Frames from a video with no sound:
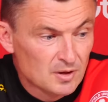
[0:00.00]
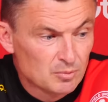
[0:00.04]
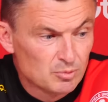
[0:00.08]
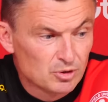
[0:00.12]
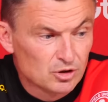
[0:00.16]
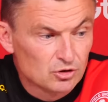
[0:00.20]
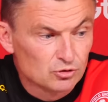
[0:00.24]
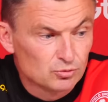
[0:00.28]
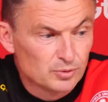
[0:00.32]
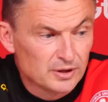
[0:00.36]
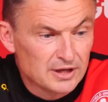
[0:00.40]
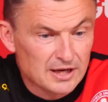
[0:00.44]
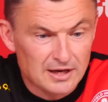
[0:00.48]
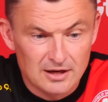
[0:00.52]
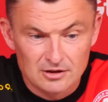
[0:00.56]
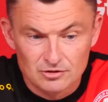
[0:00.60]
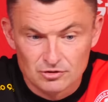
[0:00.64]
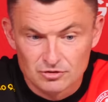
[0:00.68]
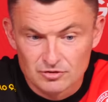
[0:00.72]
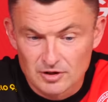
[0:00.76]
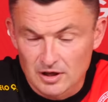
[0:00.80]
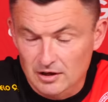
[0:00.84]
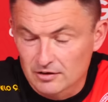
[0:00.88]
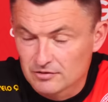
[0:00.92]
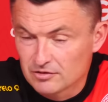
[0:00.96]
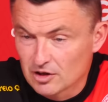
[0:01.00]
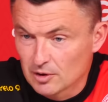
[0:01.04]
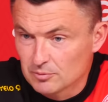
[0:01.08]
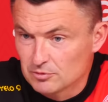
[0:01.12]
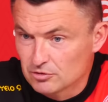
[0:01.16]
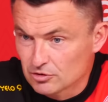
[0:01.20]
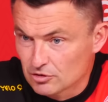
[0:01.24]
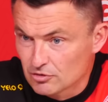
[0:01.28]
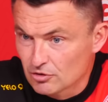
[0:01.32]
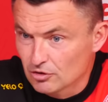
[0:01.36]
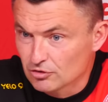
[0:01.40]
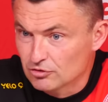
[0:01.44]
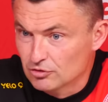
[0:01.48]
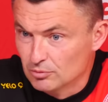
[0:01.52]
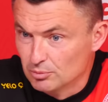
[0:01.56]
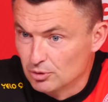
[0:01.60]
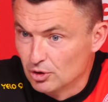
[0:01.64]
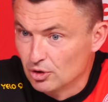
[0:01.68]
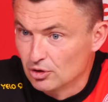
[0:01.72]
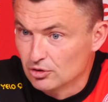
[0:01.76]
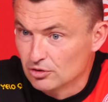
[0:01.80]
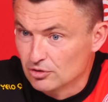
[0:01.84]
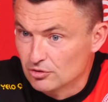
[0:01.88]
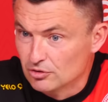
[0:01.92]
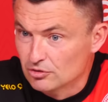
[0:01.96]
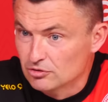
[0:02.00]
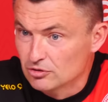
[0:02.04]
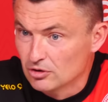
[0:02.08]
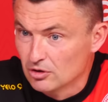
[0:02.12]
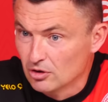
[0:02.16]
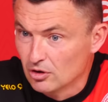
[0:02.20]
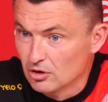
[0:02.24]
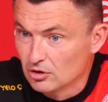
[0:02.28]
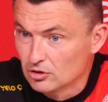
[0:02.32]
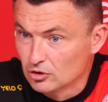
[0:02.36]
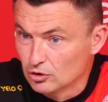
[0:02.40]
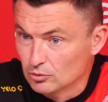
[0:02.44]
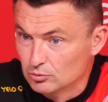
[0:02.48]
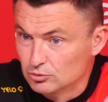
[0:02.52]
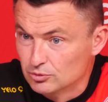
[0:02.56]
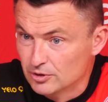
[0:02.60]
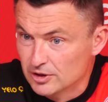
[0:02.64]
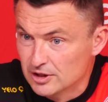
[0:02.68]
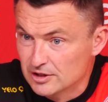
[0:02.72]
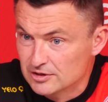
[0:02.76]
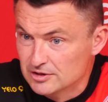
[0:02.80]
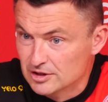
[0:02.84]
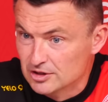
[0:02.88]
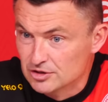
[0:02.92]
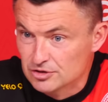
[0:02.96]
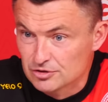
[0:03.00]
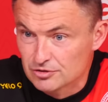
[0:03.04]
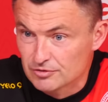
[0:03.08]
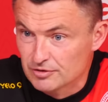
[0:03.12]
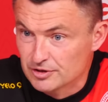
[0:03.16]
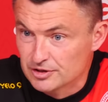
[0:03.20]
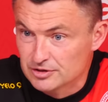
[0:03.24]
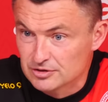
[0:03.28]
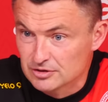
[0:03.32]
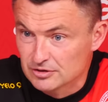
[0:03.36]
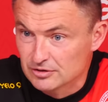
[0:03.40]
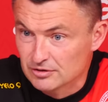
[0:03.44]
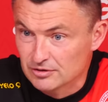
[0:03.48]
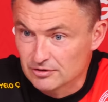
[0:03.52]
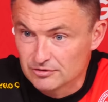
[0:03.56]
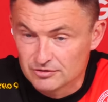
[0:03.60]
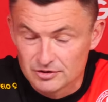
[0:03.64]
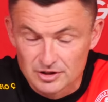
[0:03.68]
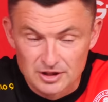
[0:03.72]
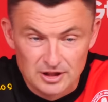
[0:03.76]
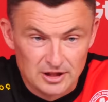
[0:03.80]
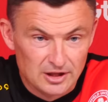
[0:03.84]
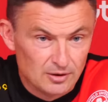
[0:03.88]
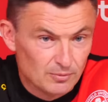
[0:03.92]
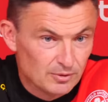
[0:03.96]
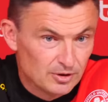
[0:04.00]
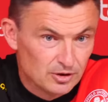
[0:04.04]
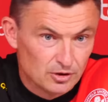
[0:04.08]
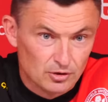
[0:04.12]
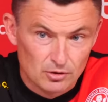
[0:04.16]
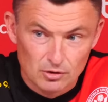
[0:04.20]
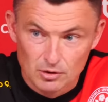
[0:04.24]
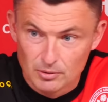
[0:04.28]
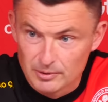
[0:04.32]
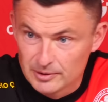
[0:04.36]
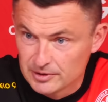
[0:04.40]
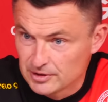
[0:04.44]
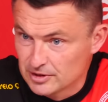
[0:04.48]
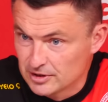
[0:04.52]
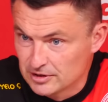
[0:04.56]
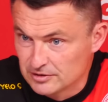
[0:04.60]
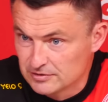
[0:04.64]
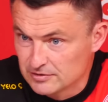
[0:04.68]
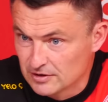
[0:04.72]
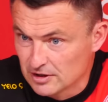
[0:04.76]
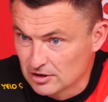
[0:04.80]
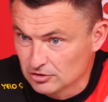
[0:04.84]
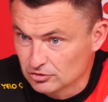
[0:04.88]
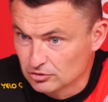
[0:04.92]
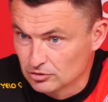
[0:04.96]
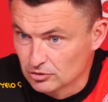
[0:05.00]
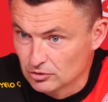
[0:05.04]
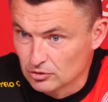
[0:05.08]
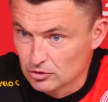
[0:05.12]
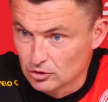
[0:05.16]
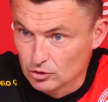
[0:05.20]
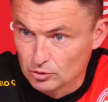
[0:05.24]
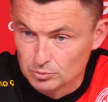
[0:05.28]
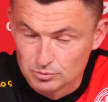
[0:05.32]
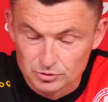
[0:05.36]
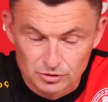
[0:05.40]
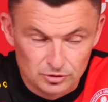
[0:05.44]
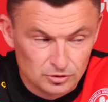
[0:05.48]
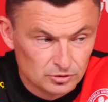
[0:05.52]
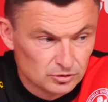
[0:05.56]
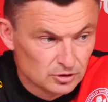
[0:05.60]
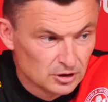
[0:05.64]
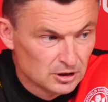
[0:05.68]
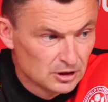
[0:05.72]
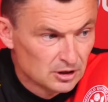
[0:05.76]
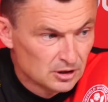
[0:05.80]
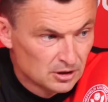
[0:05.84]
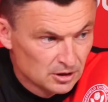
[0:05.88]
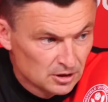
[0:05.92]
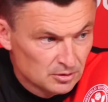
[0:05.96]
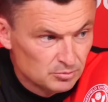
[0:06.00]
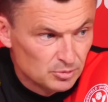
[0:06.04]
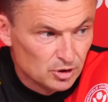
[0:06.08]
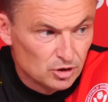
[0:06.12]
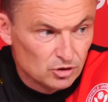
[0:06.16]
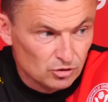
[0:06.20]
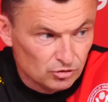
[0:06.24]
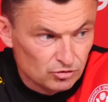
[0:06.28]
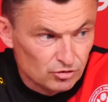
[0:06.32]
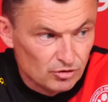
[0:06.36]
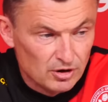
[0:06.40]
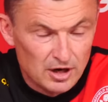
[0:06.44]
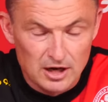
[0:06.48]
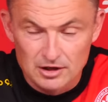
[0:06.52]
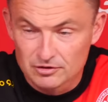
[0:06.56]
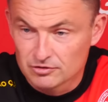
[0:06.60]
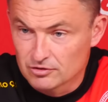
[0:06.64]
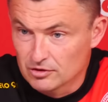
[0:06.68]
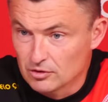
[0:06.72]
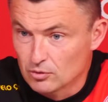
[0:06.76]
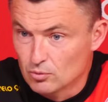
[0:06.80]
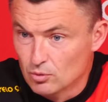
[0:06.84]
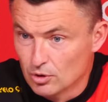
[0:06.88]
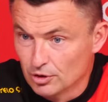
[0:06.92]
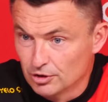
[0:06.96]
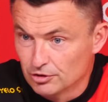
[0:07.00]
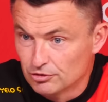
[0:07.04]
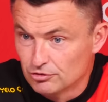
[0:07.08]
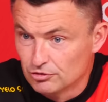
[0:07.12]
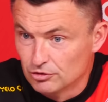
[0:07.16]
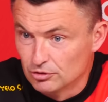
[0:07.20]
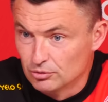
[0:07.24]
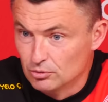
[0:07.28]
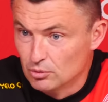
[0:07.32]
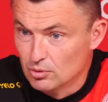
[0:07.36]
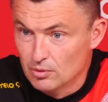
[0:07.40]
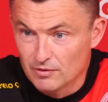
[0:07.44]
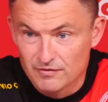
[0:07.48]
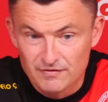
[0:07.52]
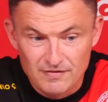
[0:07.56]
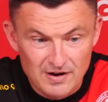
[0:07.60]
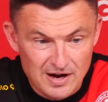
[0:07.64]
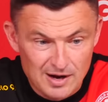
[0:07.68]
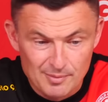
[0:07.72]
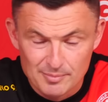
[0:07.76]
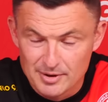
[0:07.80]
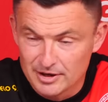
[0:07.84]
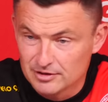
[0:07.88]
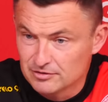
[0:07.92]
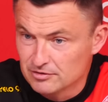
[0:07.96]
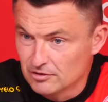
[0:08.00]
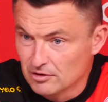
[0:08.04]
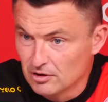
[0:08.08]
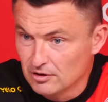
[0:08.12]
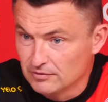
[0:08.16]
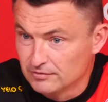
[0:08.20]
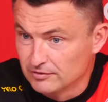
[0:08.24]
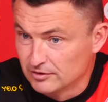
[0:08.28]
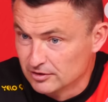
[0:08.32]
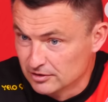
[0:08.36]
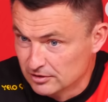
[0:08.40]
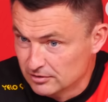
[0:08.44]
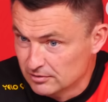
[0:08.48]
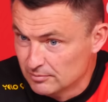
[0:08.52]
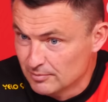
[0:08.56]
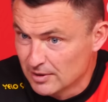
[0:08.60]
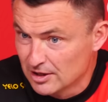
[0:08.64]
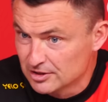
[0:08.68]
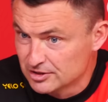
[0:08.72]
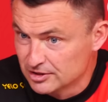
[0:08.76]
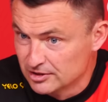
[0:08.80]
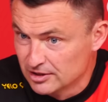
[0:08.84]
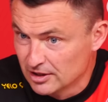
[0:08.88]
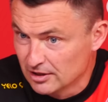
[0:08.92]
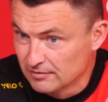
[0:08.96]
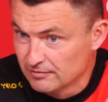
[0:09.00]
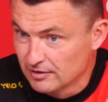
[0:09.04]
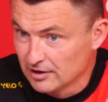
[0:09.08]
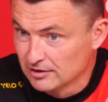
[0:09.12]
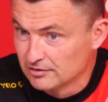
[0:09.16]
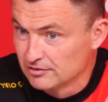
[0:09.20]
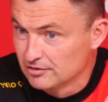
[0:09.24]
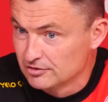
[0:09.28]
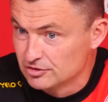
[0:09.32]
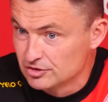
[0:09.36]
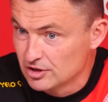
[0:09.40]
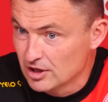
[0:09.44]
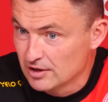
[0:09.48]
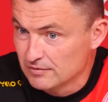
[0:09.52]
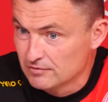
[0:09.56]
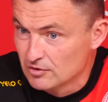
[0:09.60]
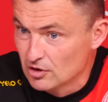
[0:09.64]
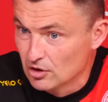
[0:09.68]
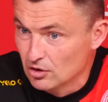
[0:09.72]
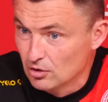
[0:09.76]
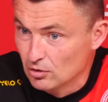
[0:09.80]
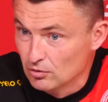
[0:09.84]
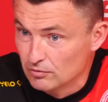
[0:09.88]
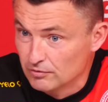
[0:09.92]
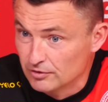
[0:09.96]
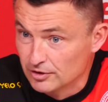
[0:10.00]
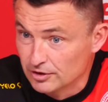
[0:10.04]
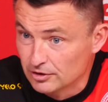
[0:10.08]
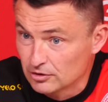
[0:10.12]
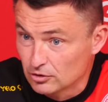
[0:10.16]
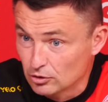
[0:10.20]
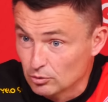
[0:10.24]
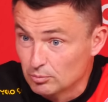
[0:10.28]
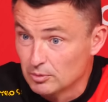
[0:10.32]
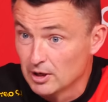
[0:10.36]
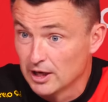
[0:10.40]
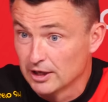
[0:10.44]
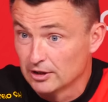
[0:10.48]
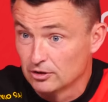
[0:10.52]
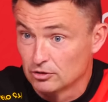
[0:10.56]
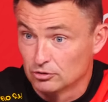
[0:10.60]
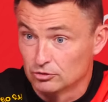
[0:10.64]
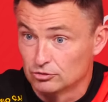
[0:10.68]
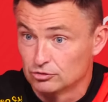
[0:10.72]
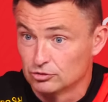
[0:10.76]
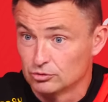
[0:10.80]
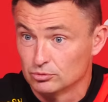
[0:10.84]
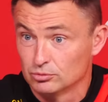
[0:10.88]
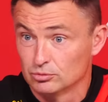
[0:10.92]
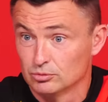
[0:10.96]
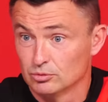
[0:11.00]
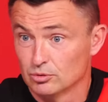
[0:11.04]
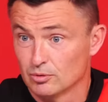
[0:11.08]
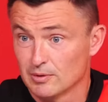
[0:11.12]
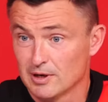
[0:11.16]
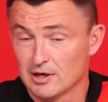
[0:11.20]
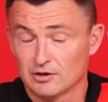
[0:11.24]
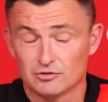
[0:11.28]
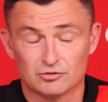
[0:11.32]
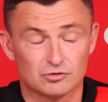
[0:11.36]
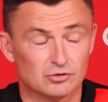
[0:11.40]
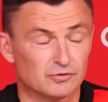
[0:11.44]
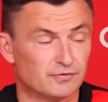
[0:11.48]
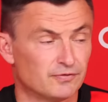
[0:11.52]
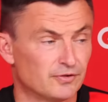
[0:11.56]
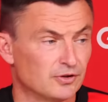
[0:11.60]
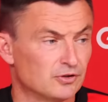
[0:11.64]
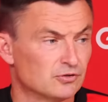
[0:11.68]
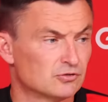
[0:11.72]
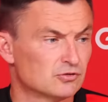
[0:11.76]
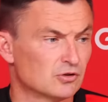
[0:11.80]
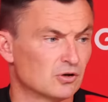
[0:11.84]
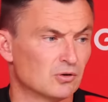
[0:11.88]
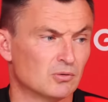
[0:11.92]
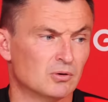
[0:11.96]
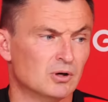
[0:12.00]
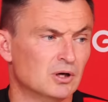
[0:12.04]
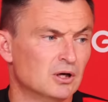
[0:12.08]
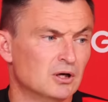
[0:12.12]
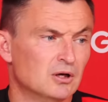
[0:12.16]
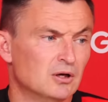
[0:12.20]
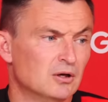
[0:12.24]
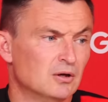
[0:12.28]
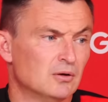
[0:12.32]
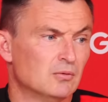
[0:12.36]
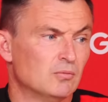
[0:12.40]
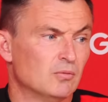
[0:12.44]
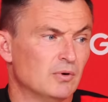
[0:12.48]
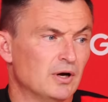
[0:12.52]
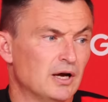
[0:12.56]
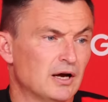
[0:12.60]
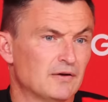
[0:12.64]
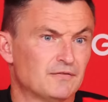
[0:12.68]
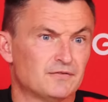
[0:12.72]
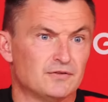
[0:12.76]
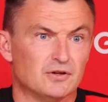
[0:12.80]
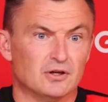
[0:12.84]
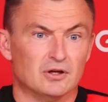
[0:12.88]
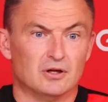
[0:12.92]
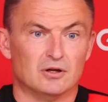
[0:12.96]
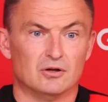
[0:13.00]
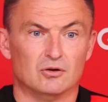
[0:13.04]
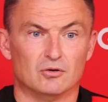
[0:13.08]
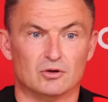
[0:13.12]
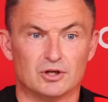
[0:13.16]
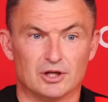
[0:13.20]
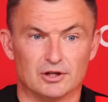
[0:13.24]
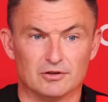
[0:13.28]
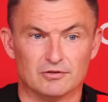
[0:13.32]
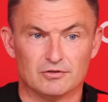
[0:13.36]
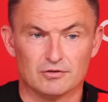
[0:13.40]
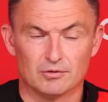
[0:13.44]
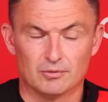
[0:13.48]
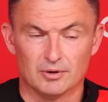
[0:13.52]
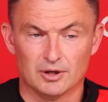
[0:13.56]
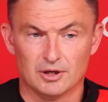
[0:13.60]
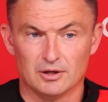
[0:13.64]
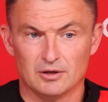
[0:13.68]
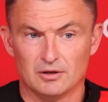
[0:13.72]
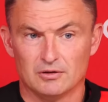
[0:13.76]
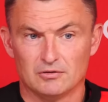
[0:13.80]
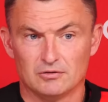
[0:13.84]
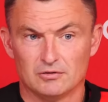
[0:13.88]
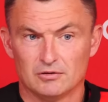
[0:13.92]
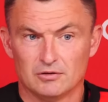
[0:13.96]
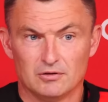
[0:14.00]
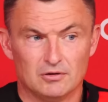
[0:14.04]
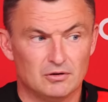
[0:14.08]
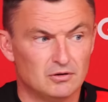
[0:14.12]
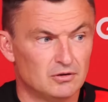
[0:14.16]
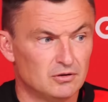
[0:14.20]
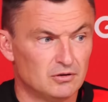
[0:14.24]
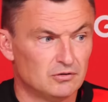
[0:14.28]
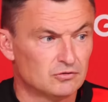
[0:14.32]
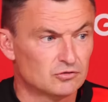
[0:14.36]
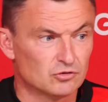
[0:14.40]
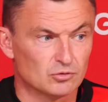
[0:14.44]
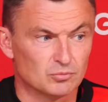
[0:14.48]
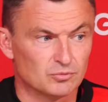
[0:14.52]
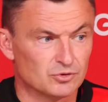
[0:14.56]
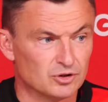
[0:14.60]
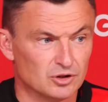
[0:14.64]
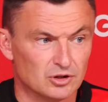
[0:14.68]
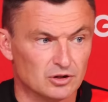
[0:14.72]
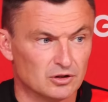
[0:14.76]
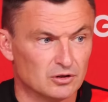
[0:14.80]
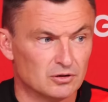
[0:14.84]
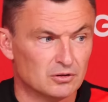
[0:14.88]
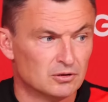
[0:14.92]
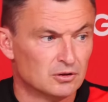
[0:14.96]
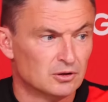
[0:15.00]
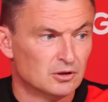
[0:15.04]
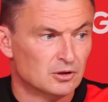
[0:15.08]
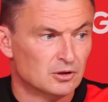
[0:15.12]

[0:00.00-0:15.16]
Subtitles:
Because we can't just accept across the board, and there's a lot of clubs with these injuries, and they're seeing it when they go away, they're international clubs, and because there are still one or two who are far better off, and imagine the advantage they've got over a club like us who are suffering. So we have to look into it. It's something that